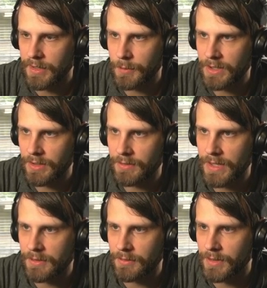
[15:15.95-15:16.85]
We could have
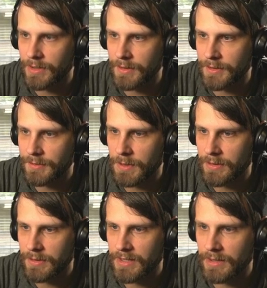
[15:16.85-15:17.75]
gotten rid of this, but I
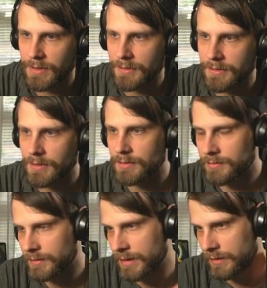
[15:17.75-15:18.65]
think I'd rather
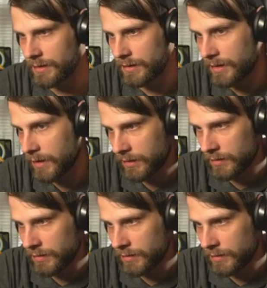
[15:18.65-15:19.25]
get the